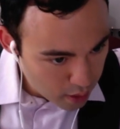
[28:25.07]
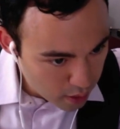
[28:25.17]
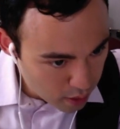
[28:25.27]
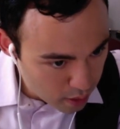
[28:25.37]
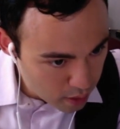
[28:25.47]

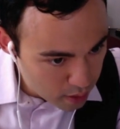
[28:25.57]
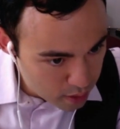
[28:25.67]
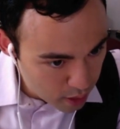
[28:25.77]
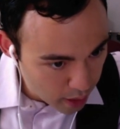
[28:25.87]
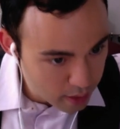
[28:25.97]

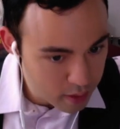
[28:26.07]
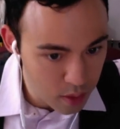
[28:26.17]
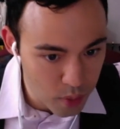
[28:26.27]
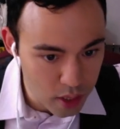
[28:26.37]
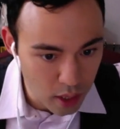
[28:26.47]
This has to
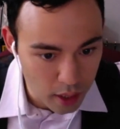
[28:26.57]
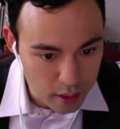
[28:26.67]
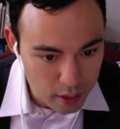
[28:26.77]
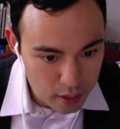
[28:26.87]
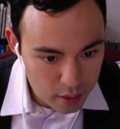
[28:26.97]
be
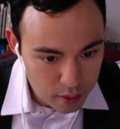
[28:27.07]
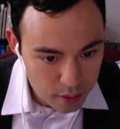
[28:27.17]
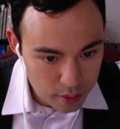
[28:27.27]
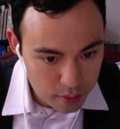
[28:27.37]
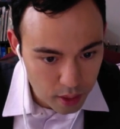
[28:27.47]
90
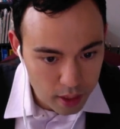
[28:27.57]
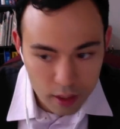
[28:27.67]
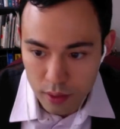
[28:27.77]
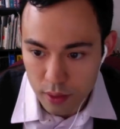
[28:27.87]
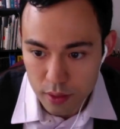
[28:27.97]
right
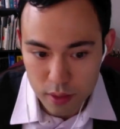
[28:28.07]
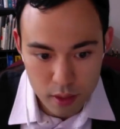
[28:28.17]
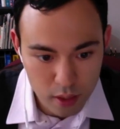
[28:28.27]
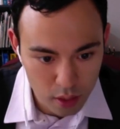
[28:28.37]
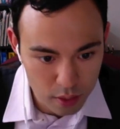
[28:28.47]
here,
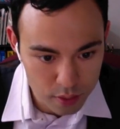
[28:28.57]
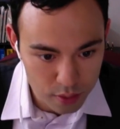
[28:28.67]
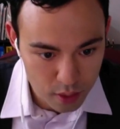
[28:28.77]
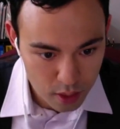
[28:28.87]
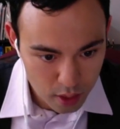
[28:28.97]

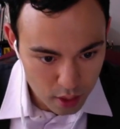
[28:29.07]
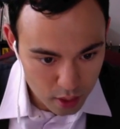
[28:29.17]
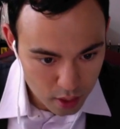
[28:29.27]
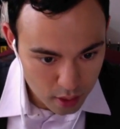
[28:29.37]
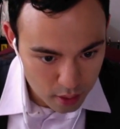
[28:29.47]
because
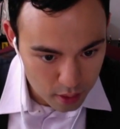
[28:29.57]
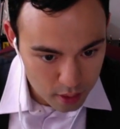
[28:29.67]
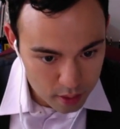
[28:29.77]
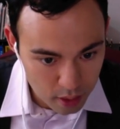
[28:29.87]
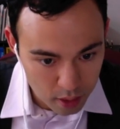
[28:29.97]

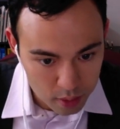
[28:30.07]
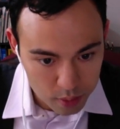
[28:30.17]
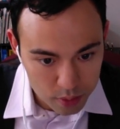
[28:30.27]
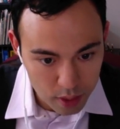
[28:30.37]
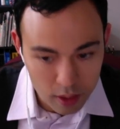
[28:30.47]
these
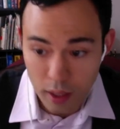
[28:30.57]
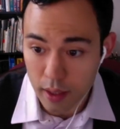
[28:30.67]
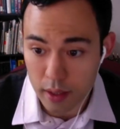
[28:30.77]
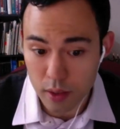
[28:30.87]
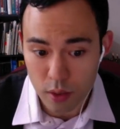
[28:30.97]
angles that lie
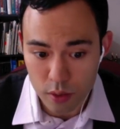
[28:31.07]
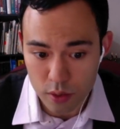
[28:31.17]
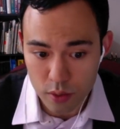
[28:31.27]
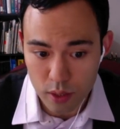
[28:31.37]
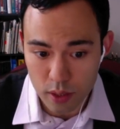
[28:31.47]
along a
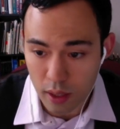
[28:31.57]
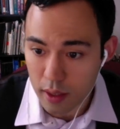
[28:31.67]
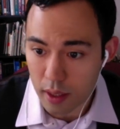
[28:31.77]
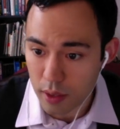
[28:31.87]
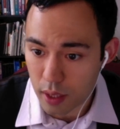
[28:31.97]
straight line
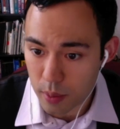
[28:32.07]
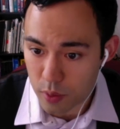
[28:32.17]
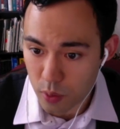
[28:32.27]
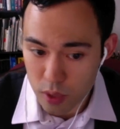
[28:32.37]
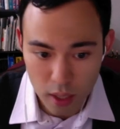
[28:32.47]
have to add up to
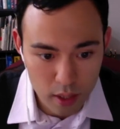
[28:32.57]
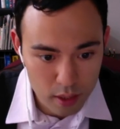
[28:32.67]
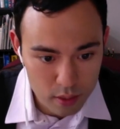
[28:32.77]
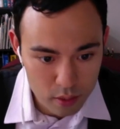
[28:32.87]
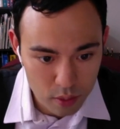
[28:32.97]
180.
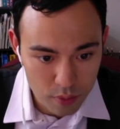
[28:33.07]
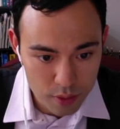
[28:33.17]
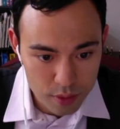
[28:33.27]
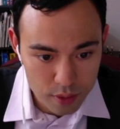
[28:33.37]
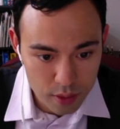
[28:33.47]
So if
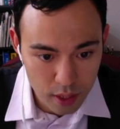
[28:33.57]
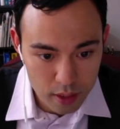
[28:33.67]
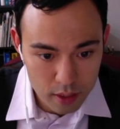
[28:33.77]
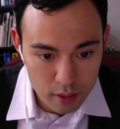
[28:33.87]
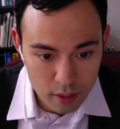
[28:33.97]
this is
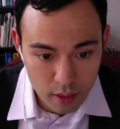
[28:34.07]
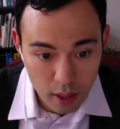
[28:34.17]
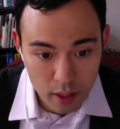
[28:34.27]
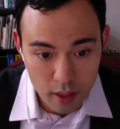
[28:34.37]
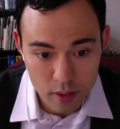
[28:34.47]
90, then
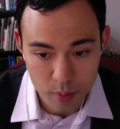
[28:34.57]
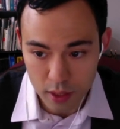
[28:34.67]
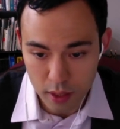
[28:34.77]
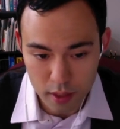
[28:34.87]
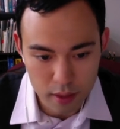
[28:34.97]
that has to be
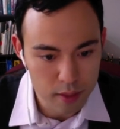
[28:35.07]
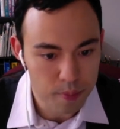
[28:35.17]
90.